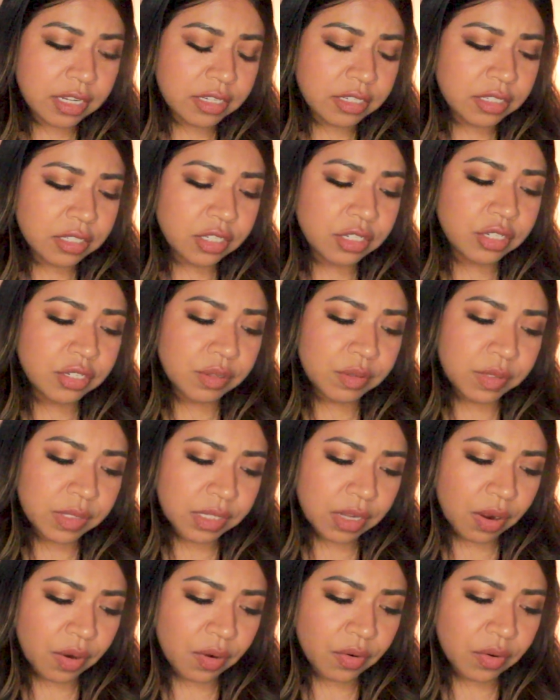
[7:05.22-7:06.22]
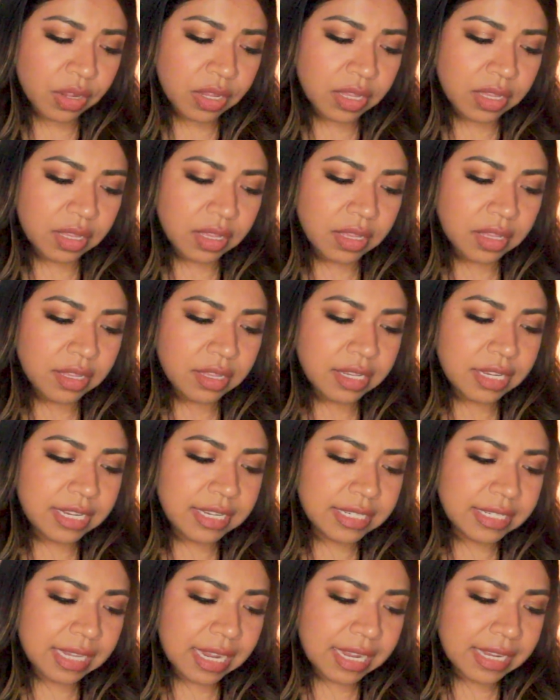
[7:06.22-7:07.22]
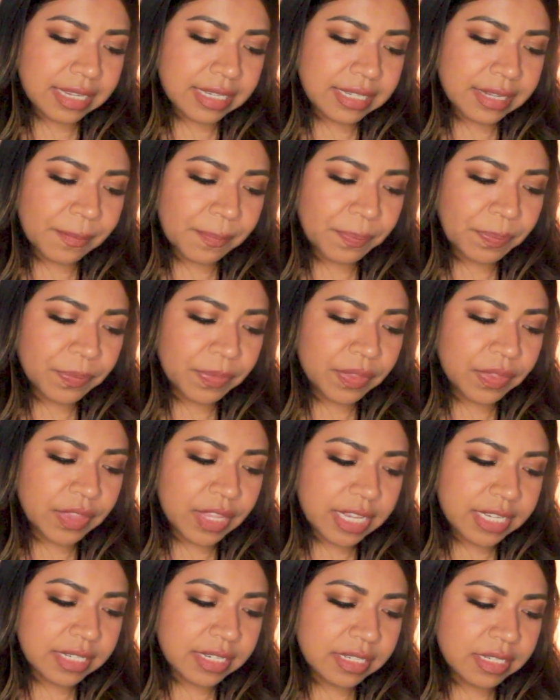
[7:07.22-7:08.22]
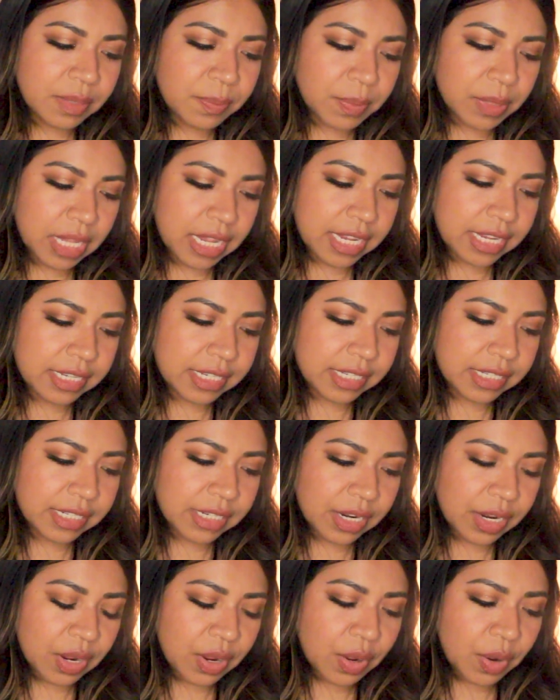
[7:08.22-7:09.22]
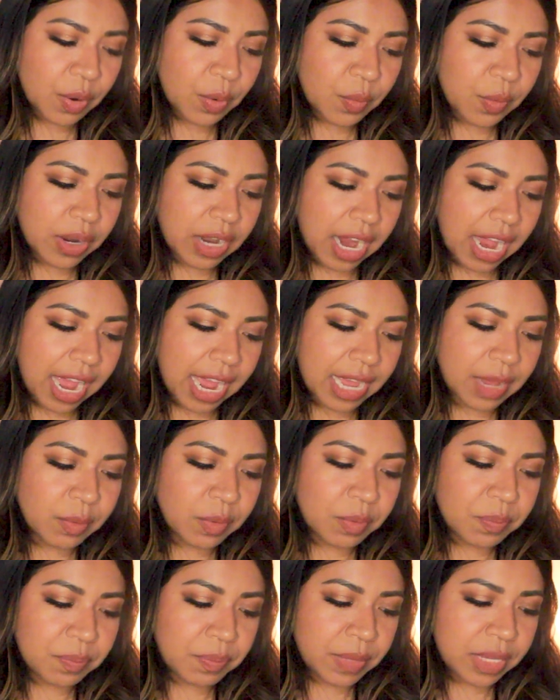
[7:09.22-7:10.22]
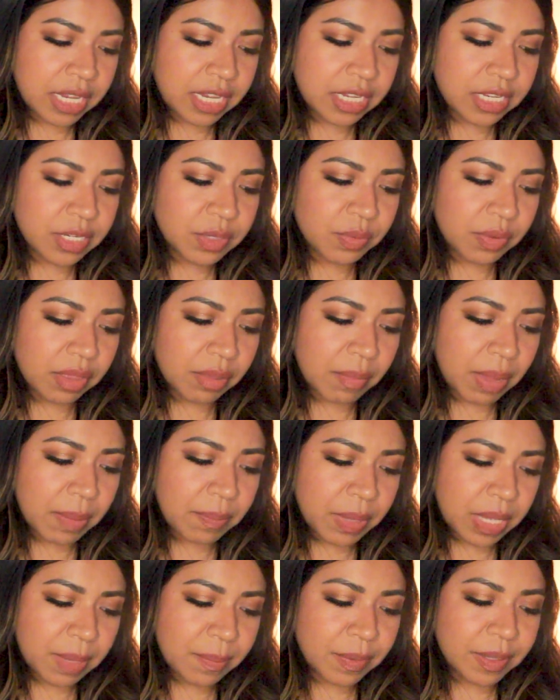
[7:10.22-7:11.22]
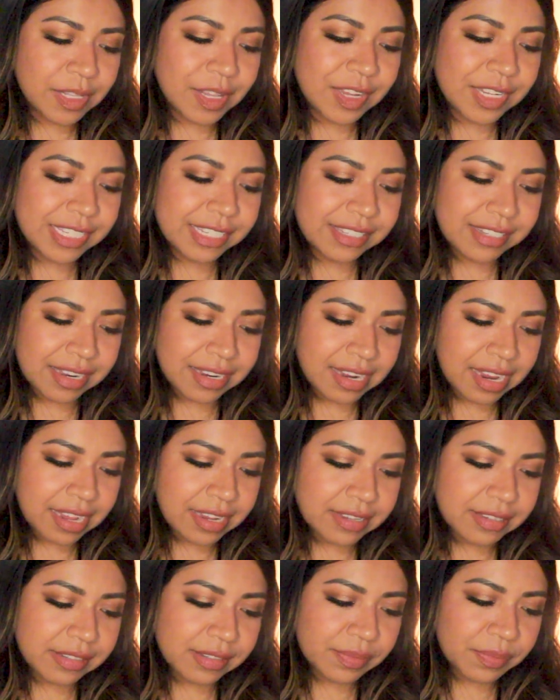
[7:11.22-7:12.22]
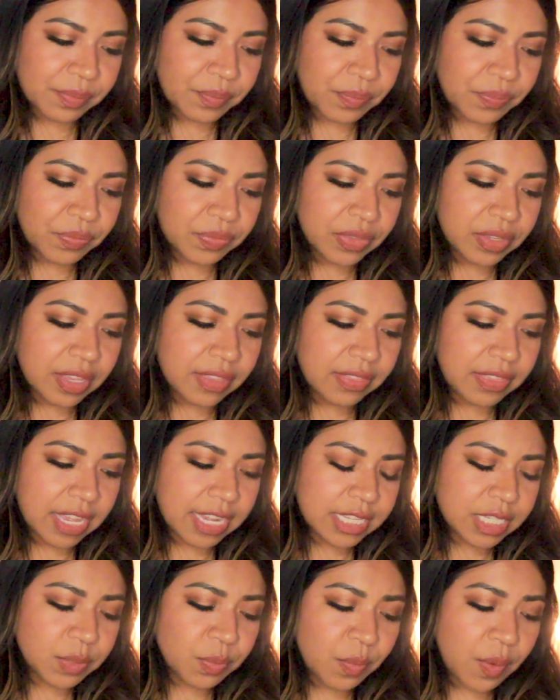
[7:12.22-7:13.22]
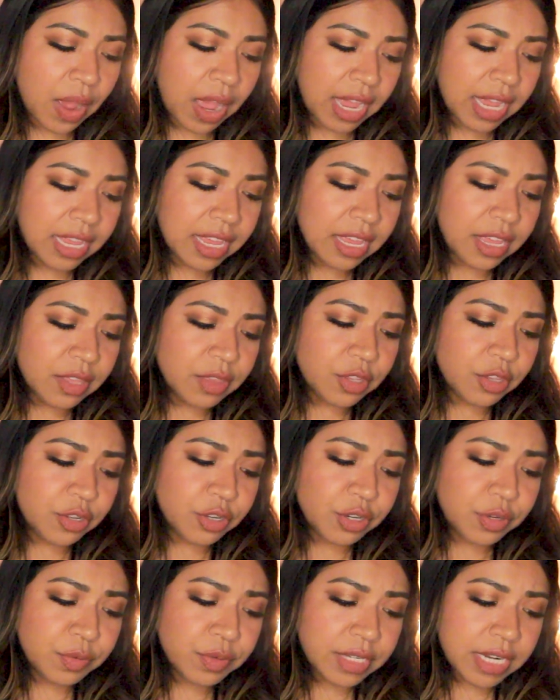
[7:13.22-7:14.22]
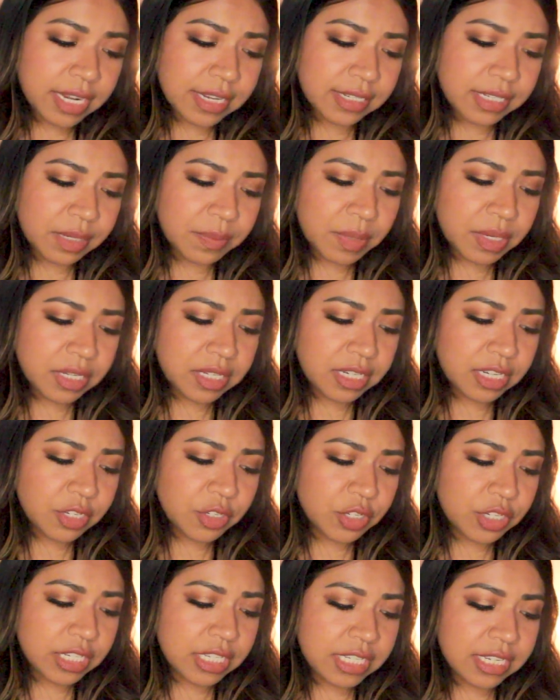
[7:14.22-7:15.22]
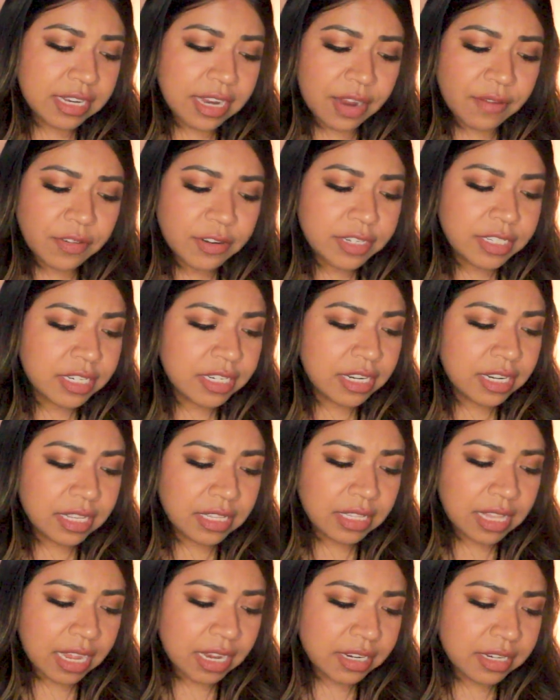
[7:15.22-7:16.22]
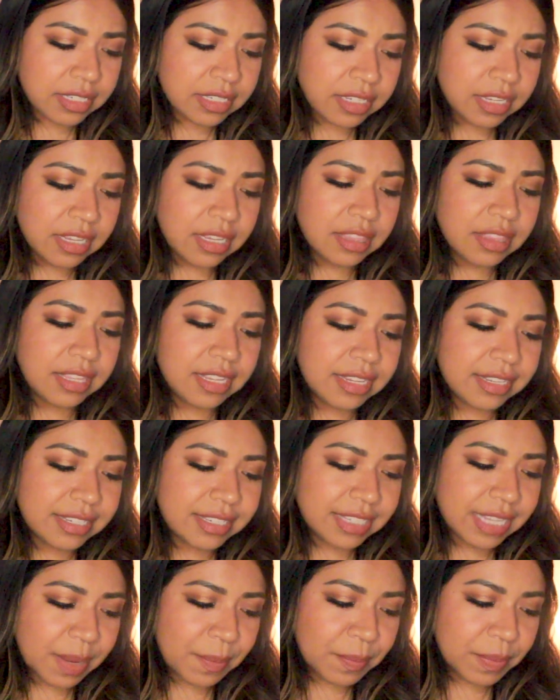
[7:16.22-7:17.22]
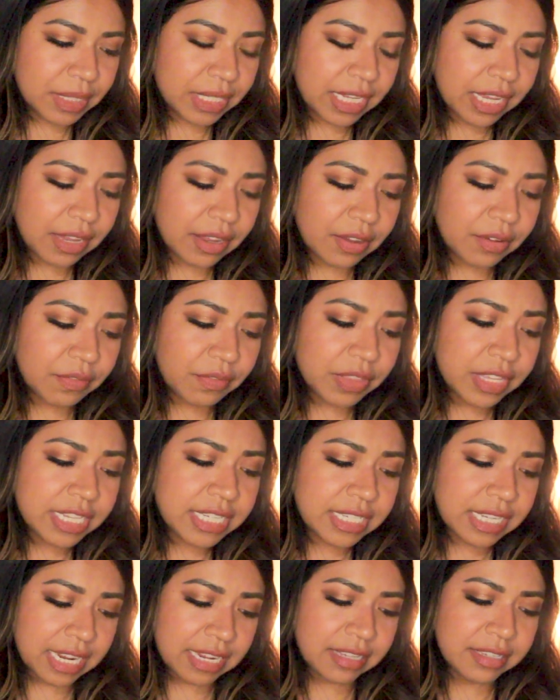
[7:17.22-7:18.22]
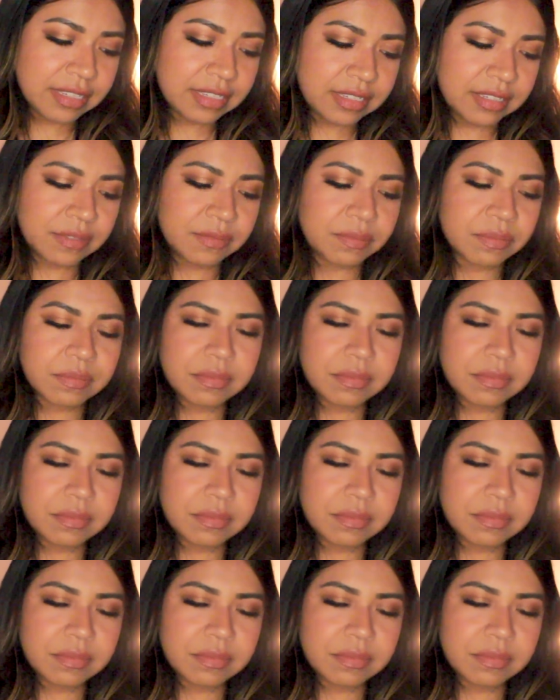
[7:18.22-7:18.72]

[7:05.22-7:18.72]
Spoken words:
us to do so. He says, 'This is a place where I will meet with my people on Sundays.' That's why the New Testament teaches never to neglect the assembly of the saints,